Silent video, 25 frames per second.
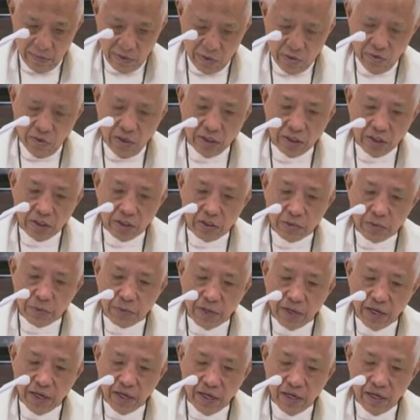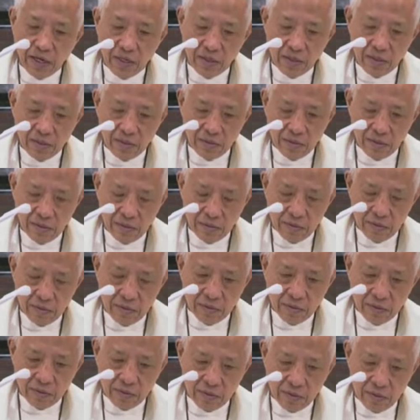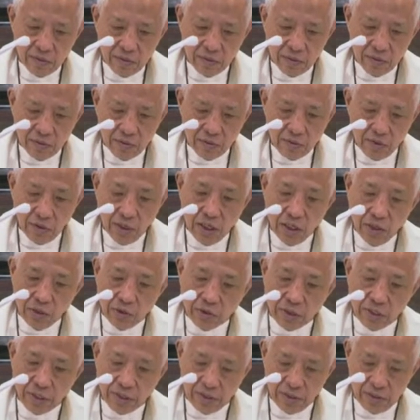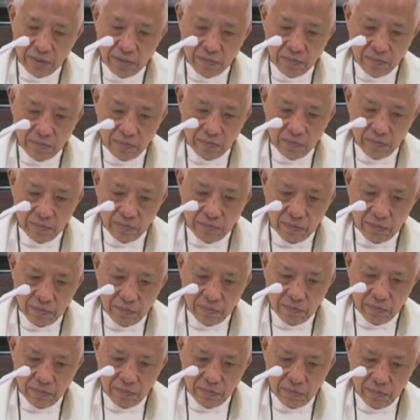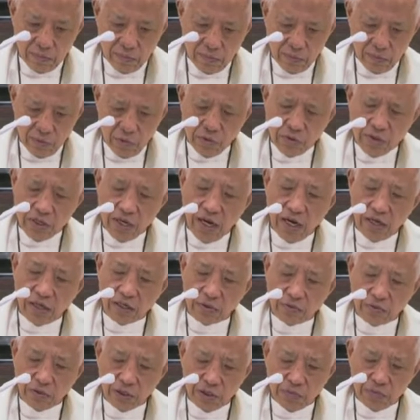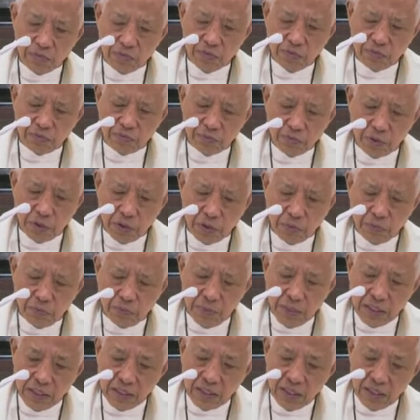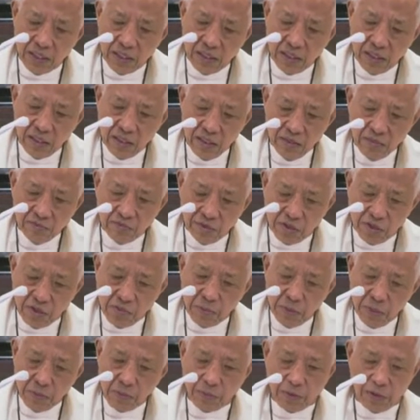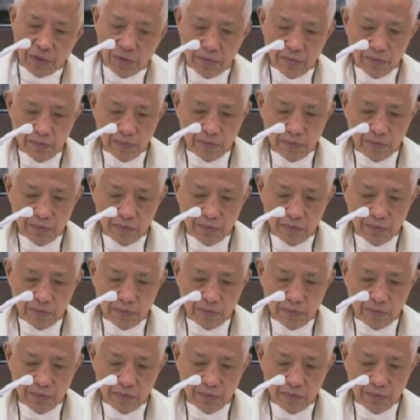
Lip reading: So let us pray to the Lord, whose heart was moved with pity for the people,